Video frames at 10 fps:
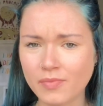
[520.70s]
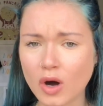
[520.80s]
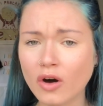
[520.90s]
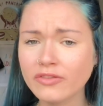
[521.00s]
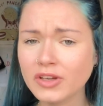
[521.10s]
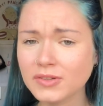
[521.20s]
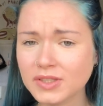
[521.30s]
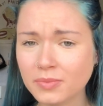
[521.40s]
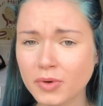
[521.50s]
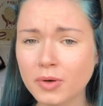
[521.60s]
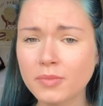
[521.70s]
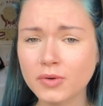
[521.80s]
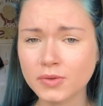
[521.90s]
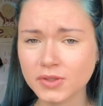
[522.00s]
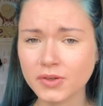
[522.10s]
offer your support,
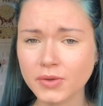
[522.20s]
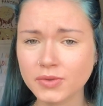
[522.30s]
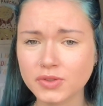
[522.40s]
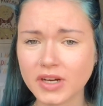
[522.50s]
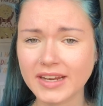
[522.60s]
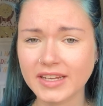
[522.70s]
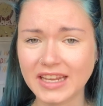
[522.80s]
but also try to